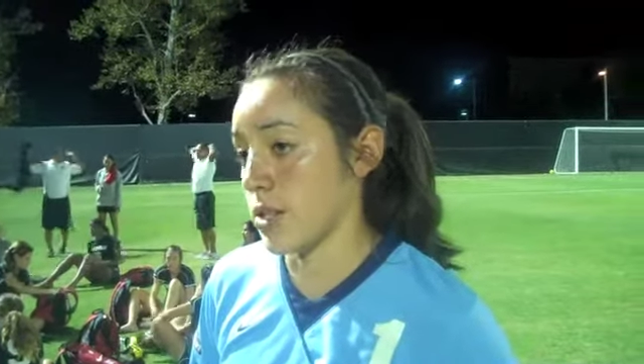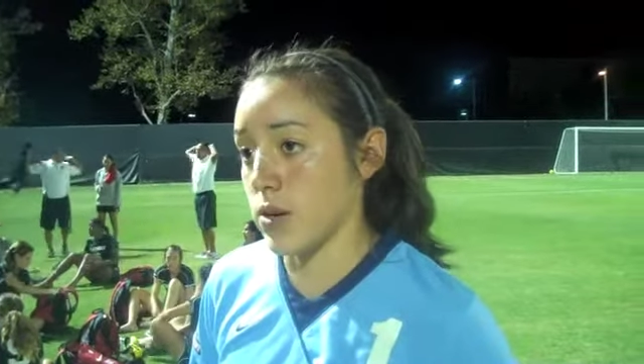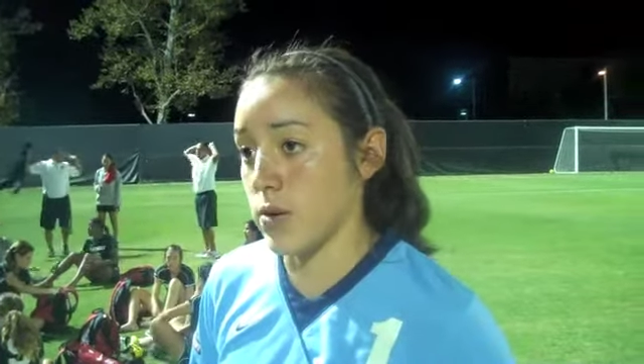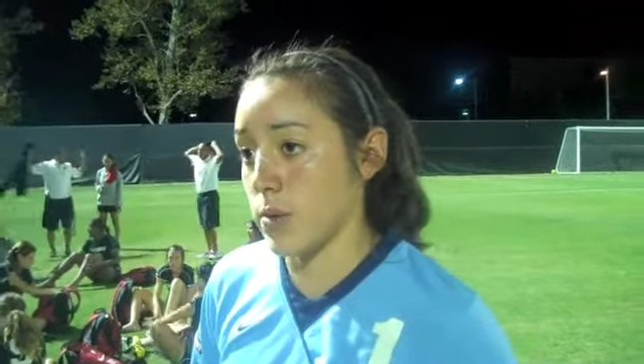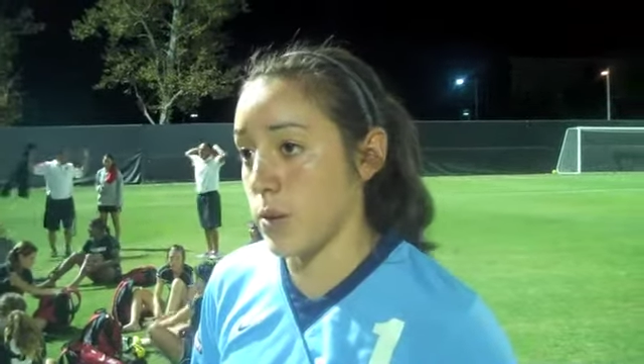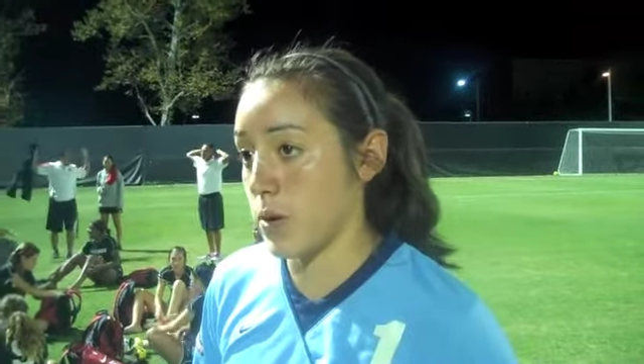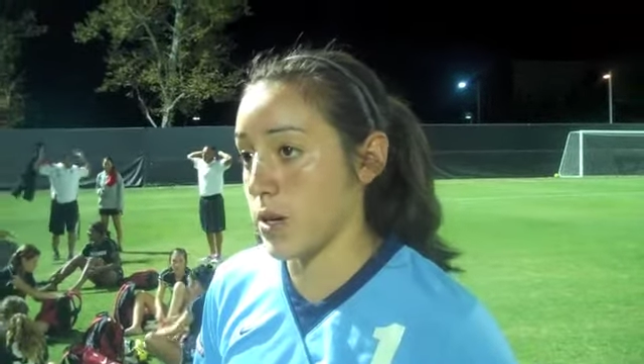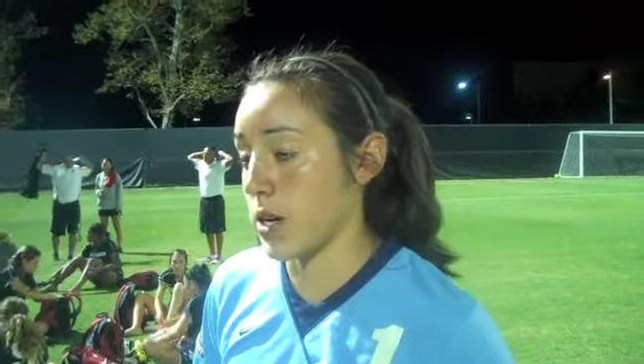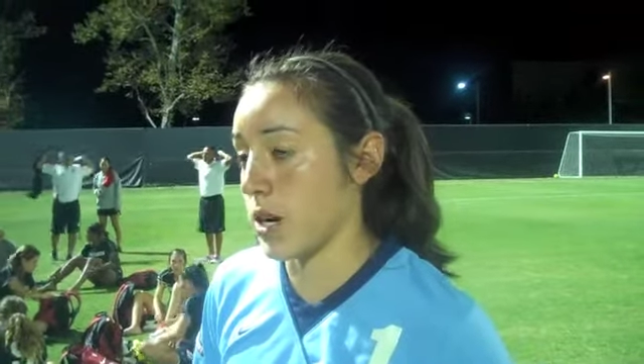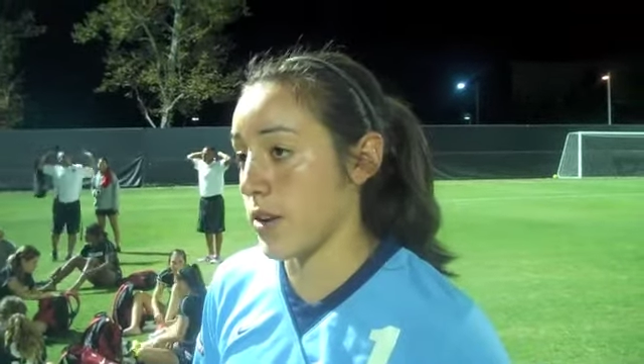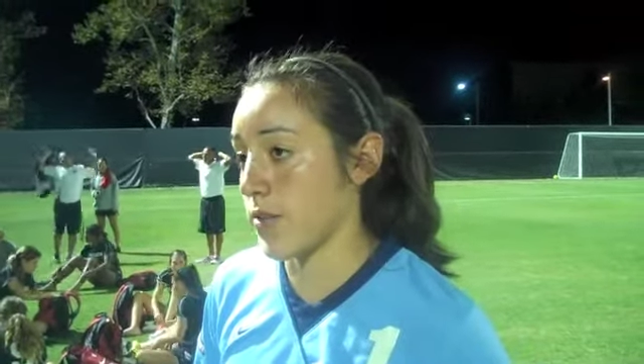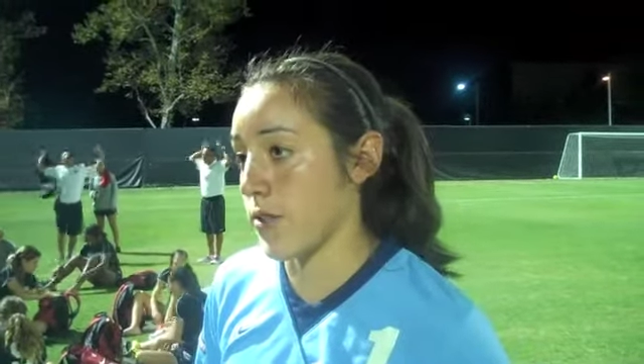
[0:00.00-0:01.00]
So we worked
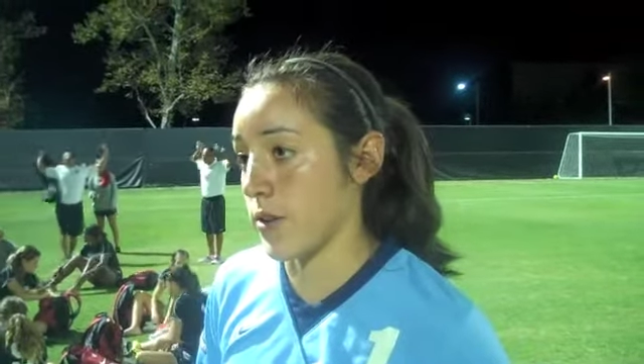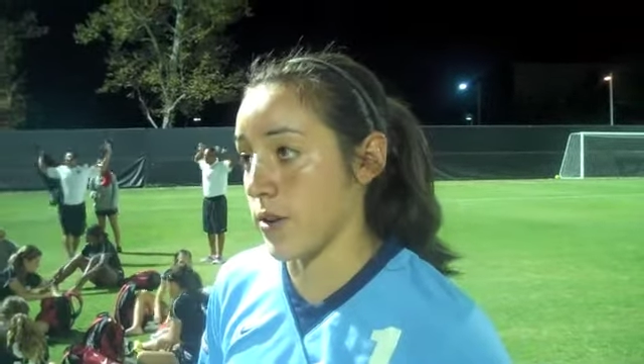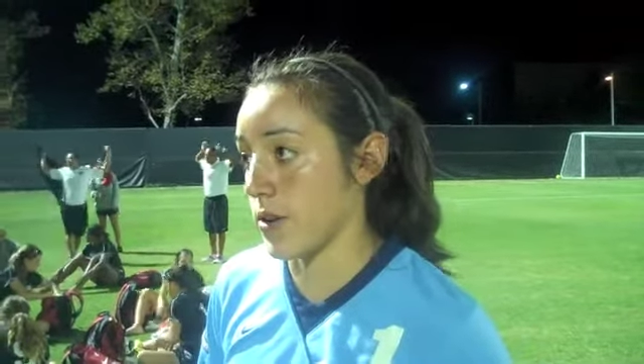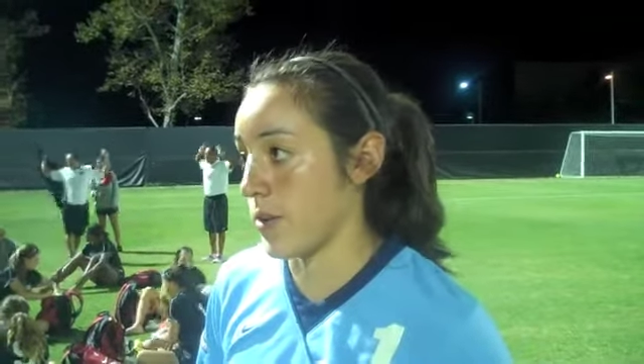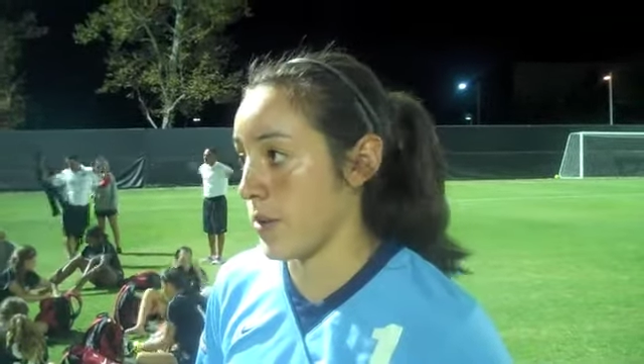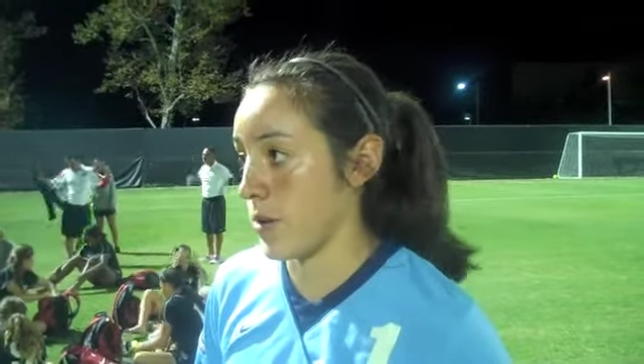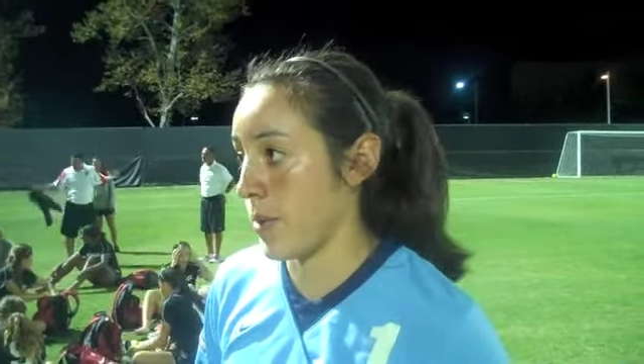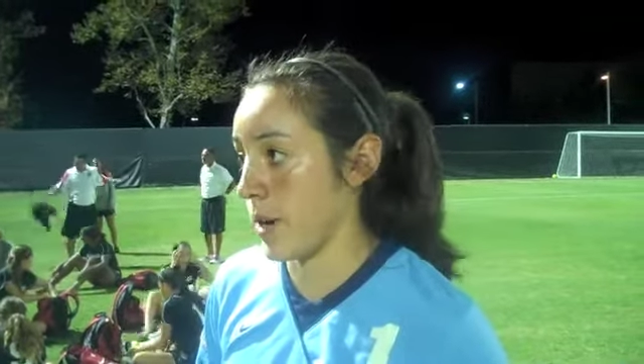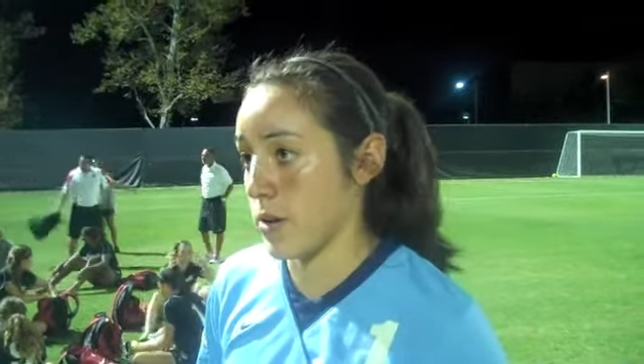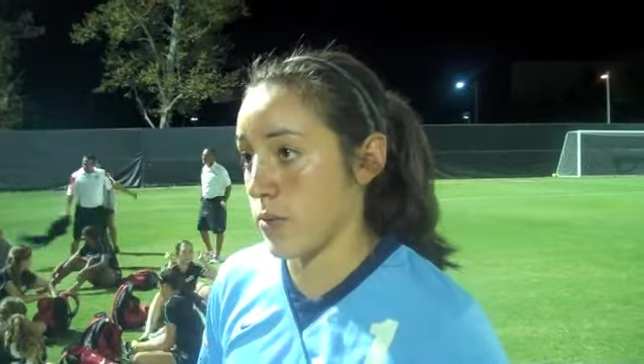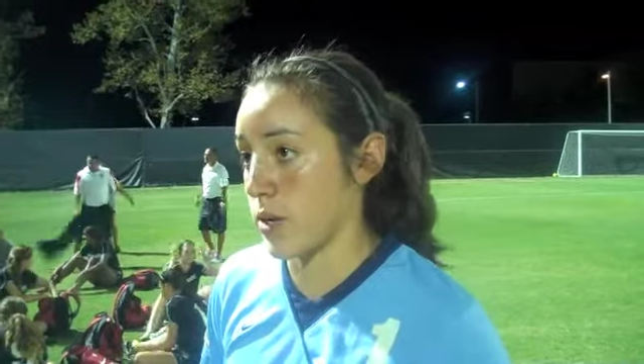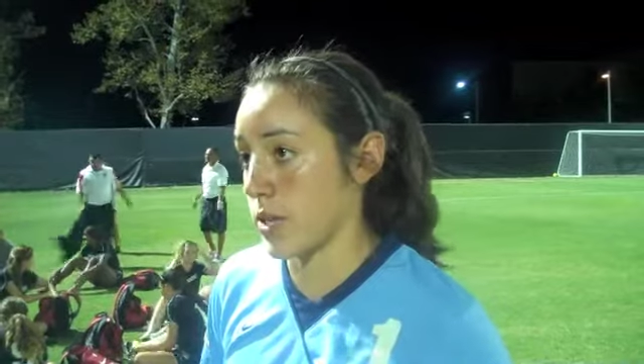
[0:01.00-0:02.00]
hard for no
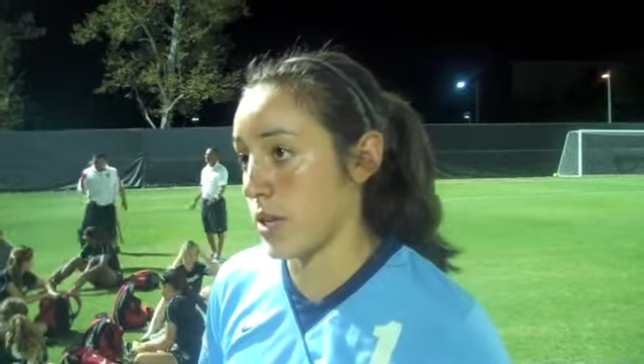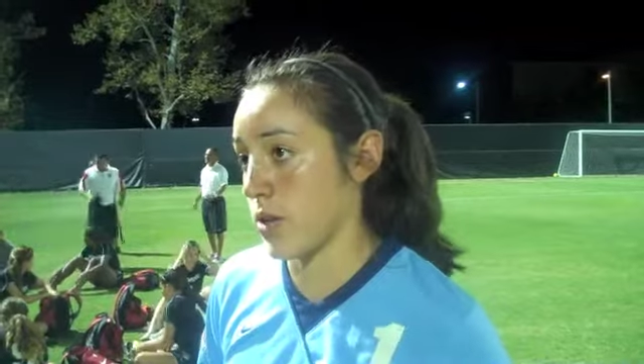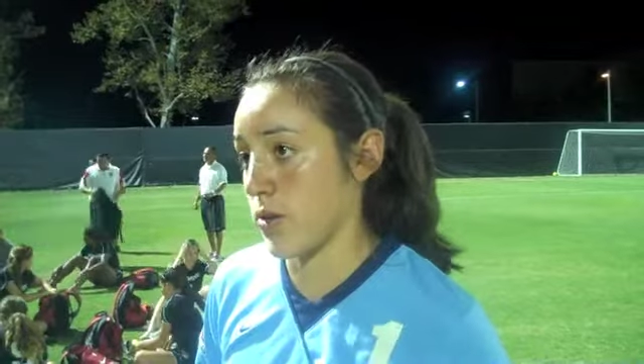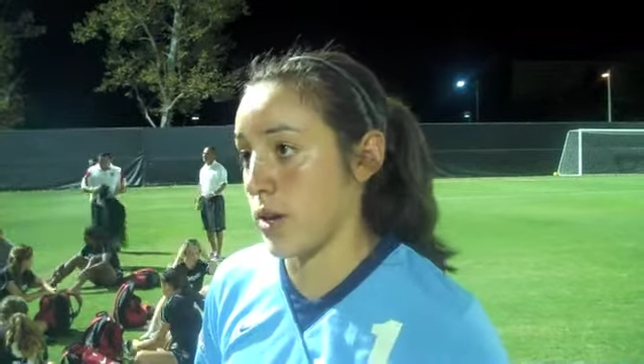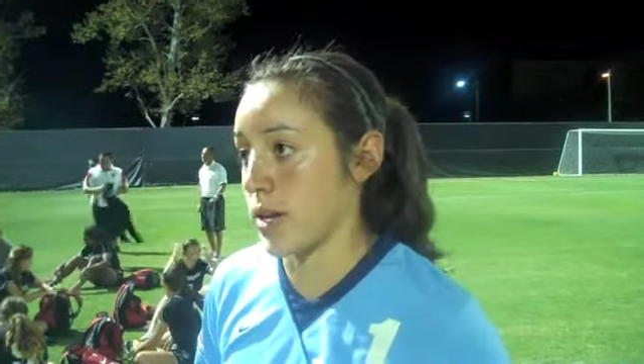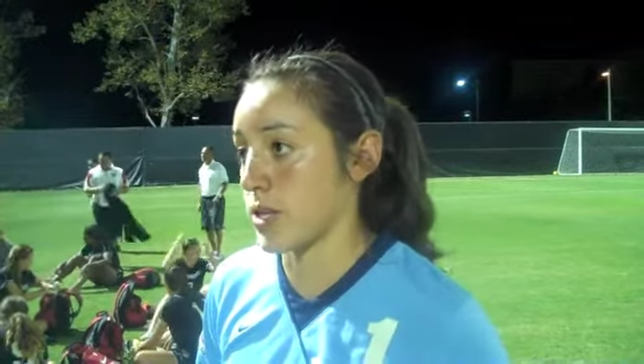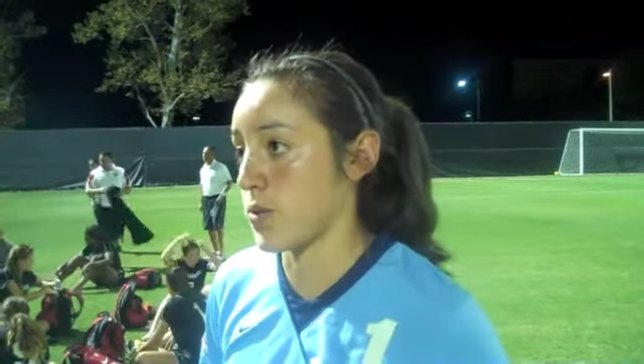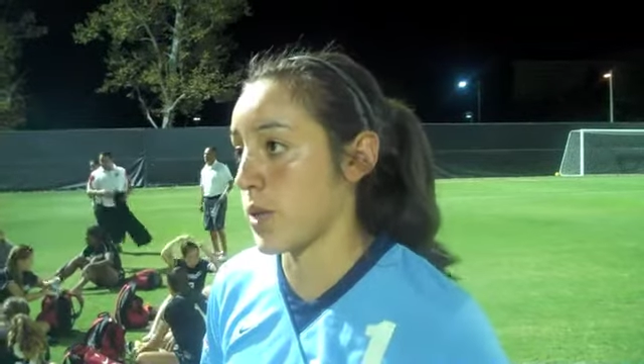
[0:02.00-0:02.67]
matter what they threw at us,